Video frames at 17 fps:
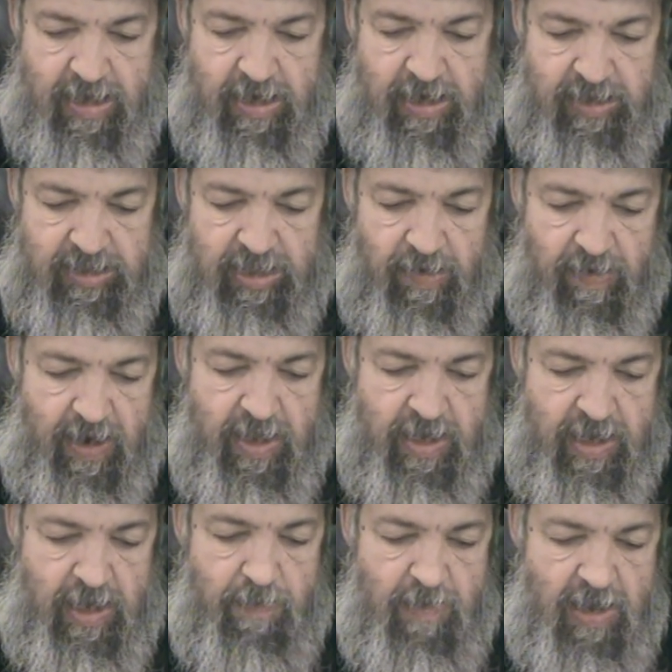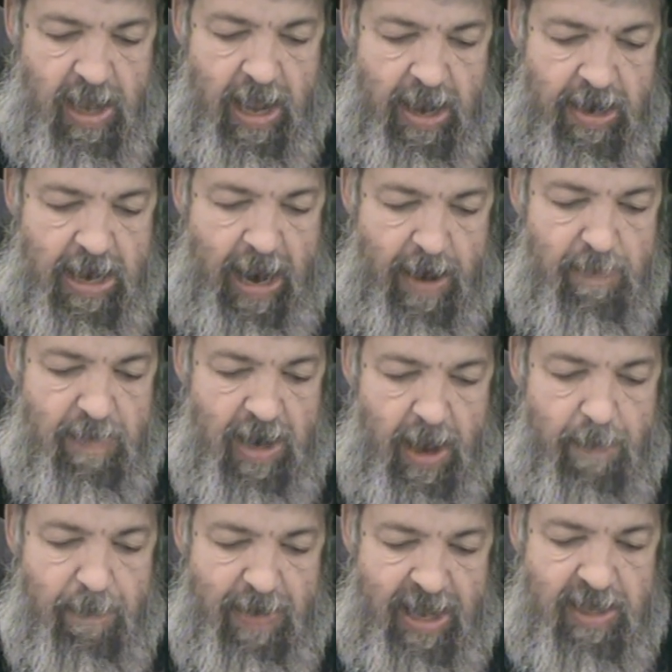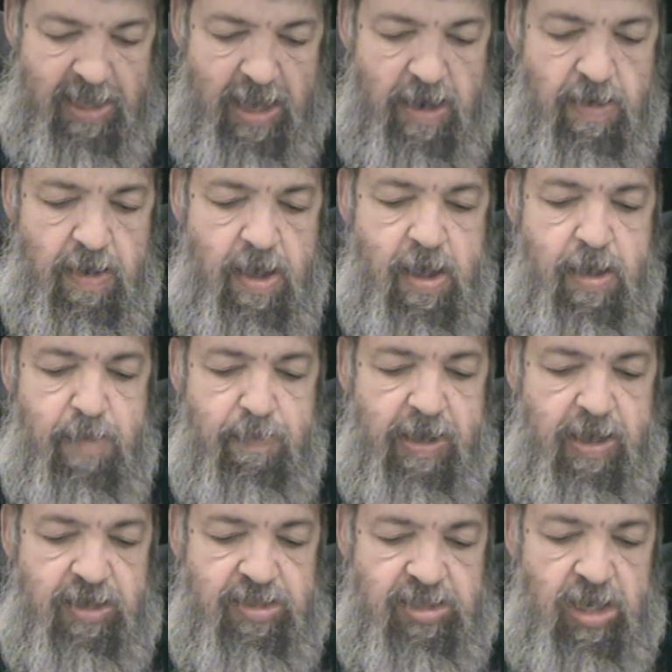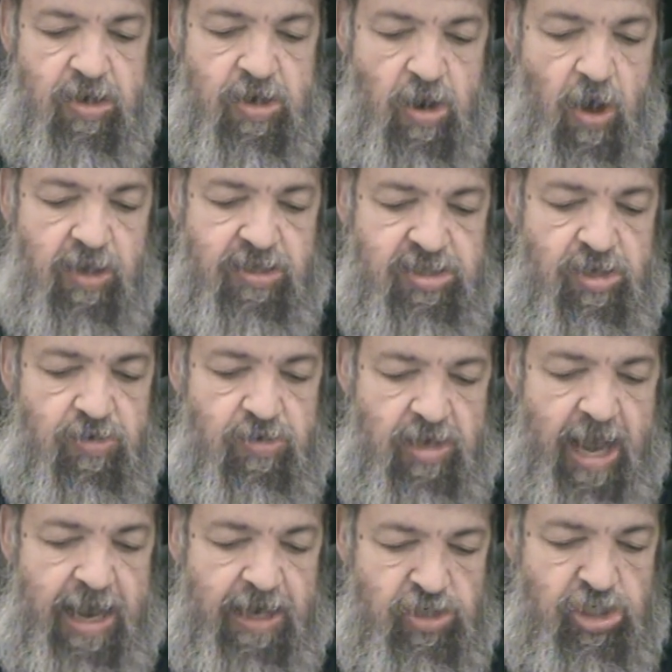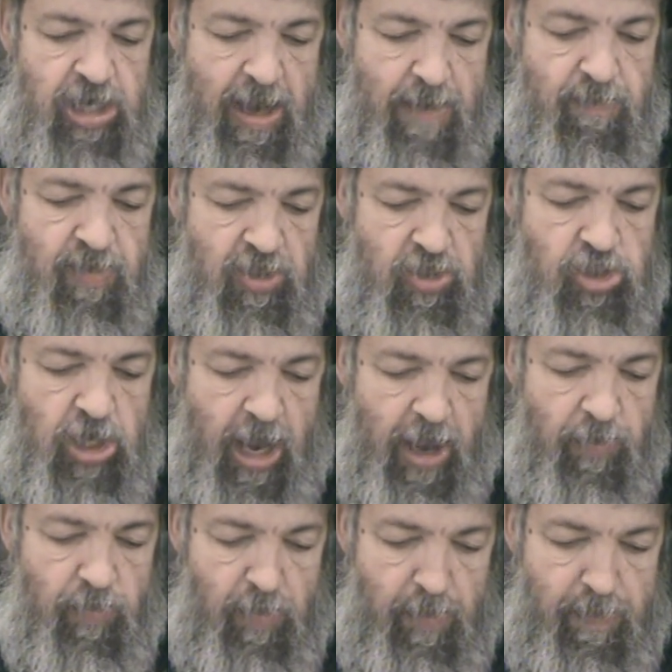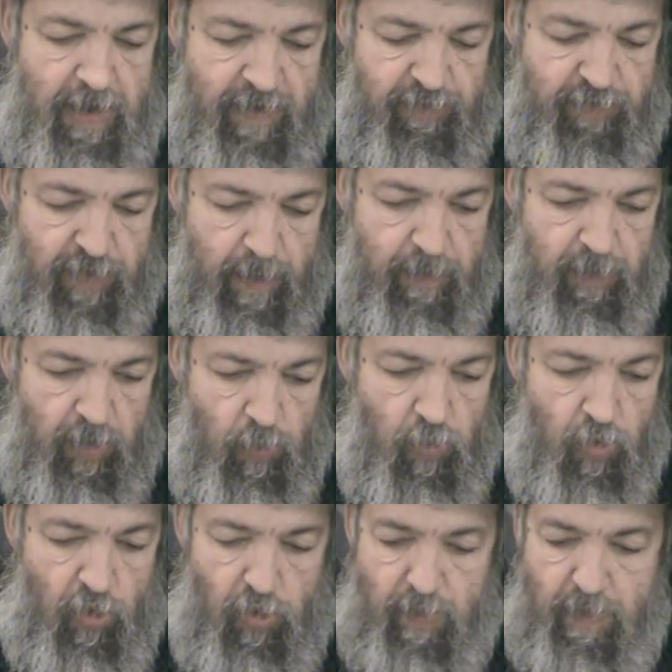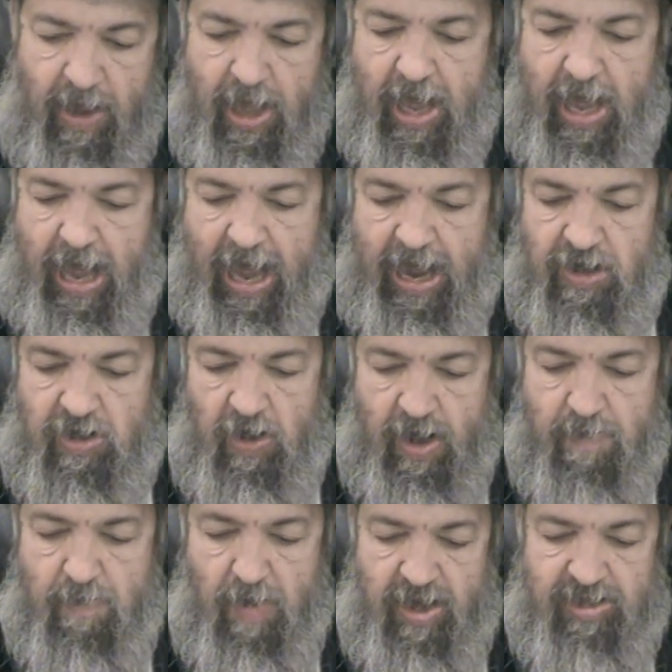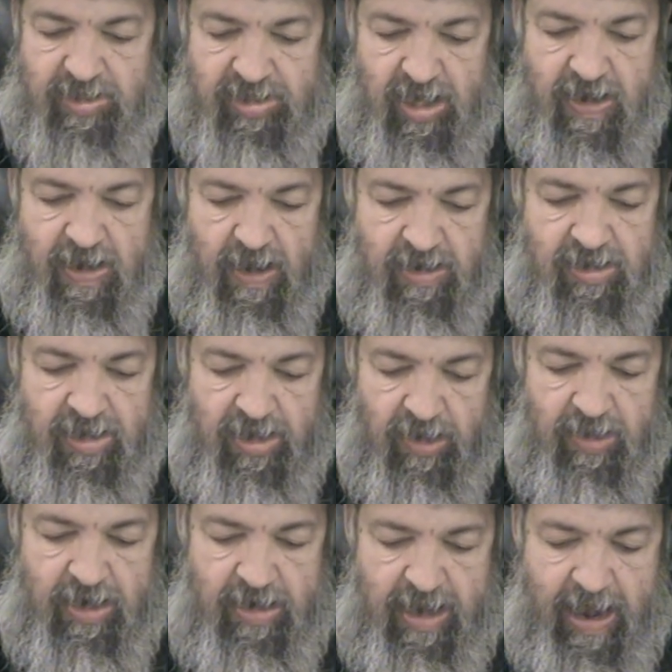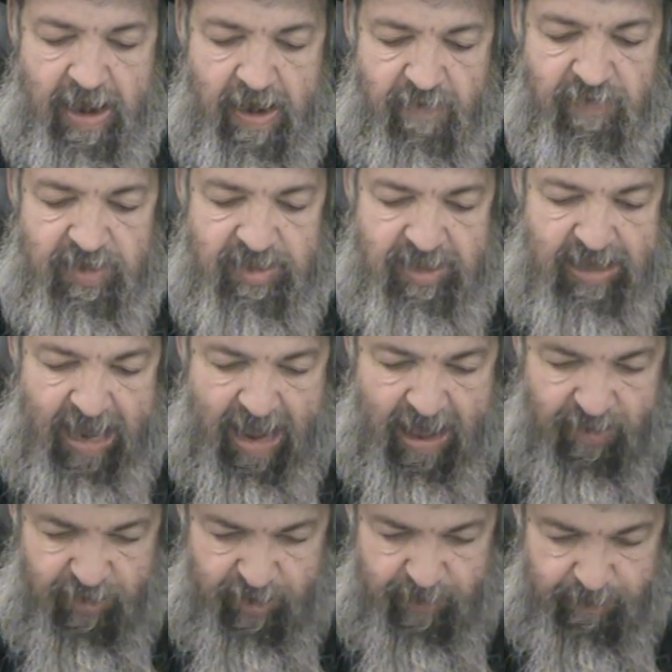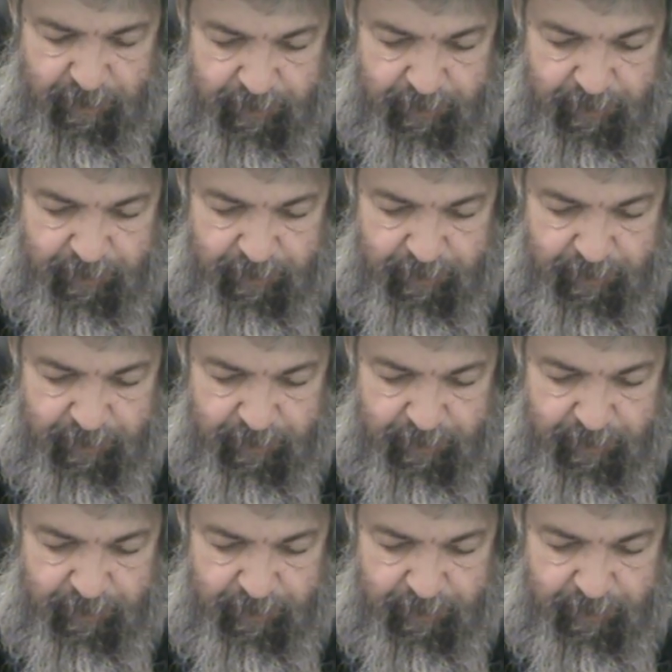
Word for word: Kinizir alakim ya'anar min abetin, because a nazir to Hashem, the child will be from the womb, ad yaimaisai, until the day of his death.